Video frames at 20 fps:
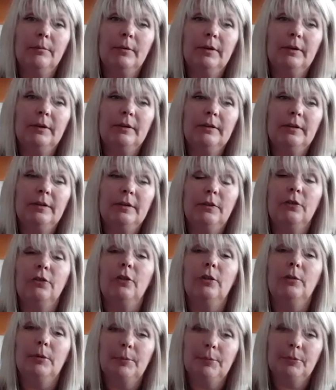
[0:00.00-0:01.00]
a
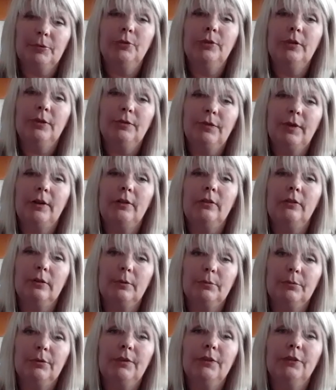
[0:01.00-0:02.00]
disagreement between the federal and
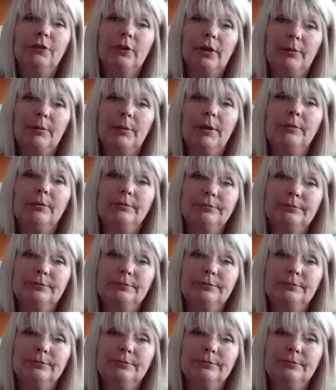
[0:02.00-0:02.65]
the provincial government.